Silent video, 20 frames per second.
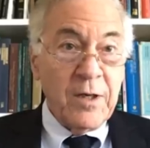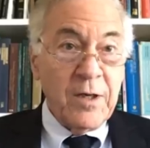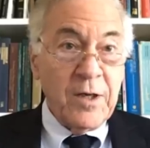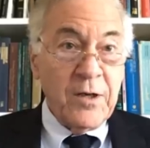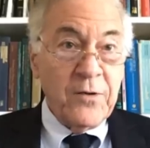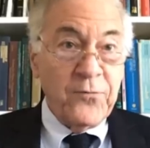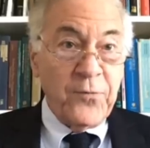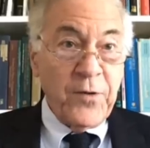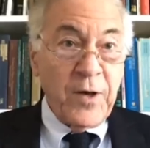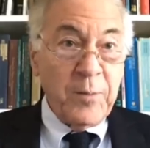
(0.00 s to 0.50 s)

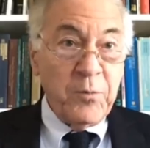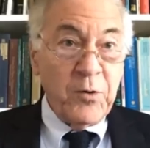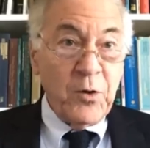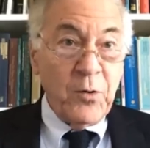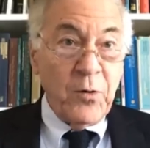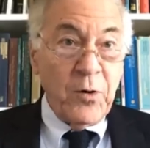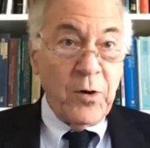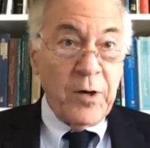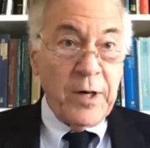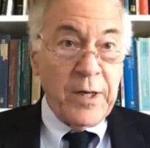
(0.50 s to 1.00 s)
in
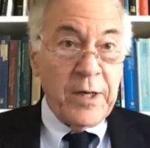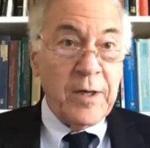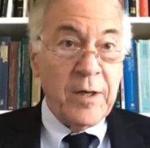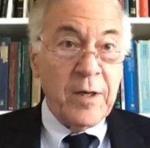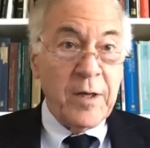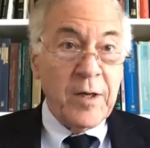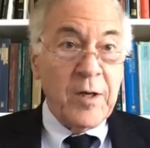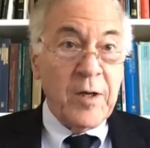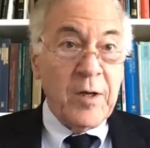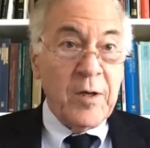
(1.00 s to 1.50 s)
February,
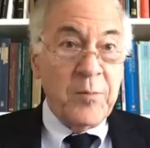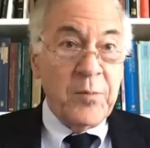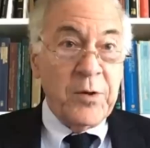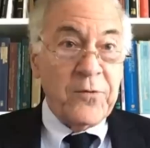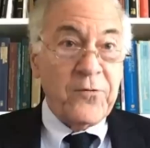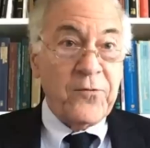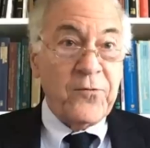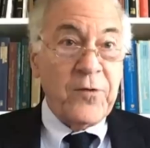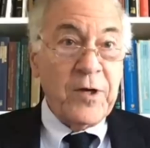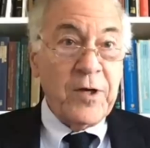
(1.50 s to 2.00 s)

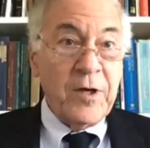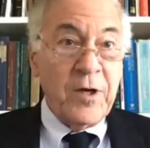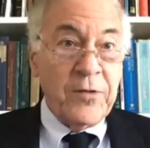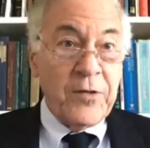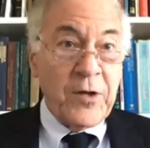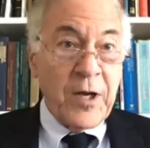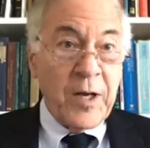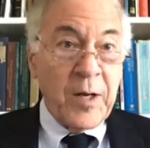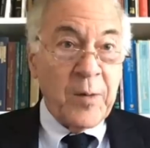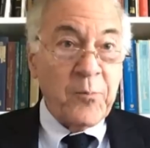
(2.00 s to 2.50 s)
but still
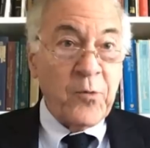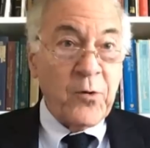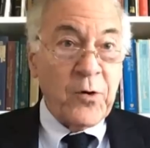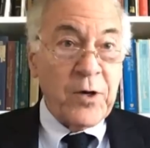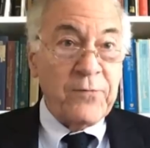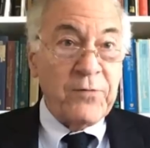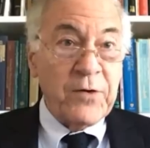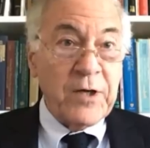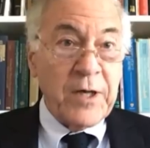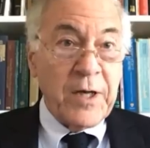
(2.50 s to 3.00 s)
the number
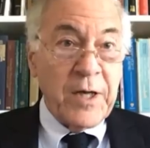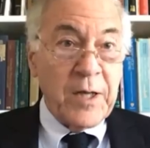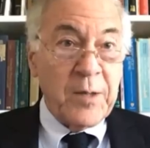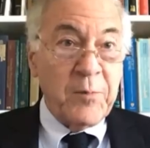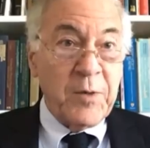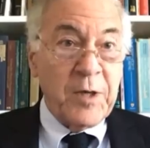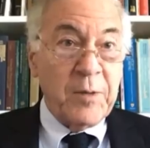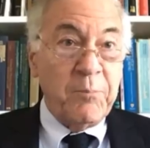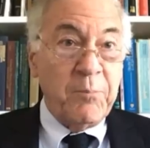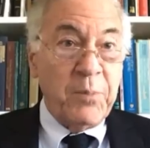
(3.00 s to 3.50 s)
even
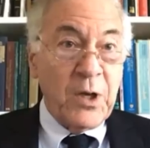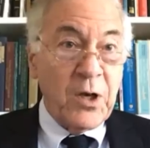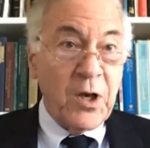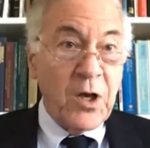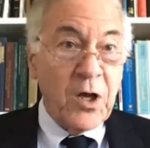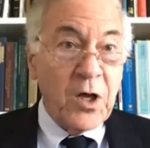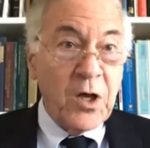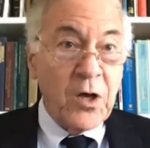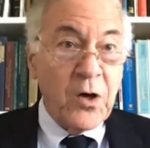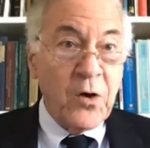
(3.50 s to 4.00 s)
came in
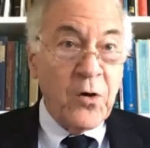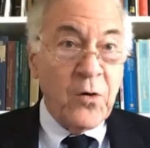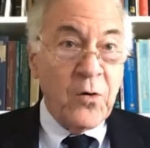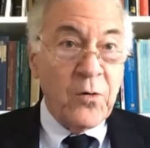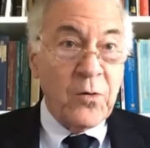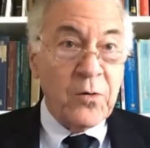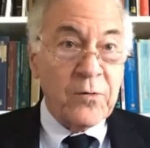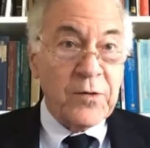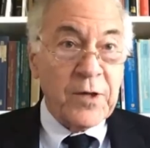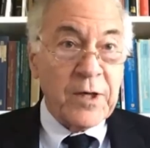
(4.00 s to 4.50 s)

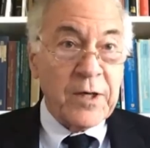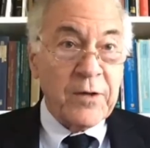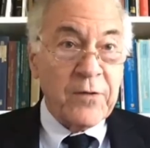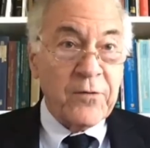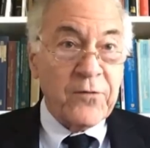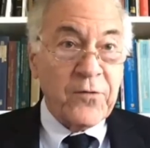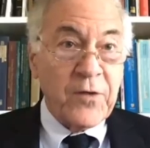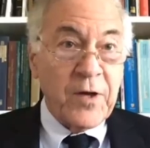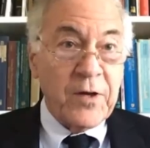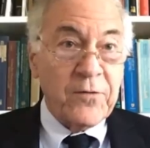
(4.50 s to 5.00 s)
below the
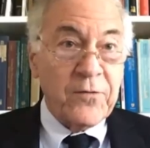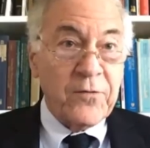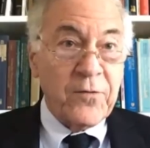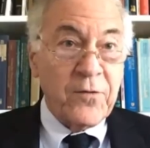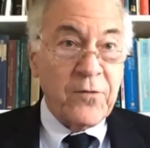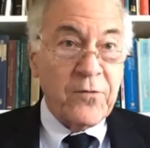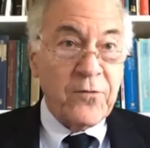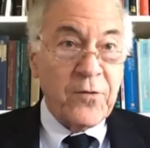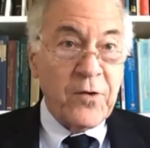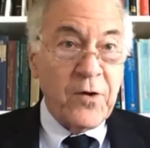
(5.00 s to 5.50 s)

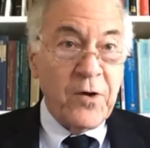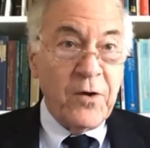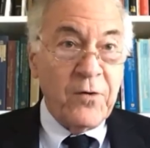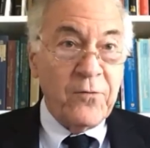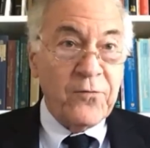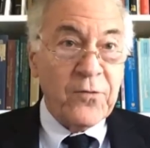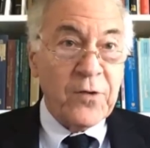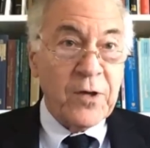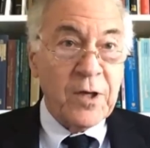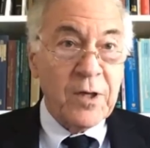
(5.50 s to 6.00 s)
consensus
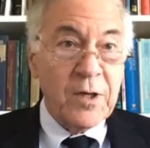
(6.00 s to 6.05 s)
of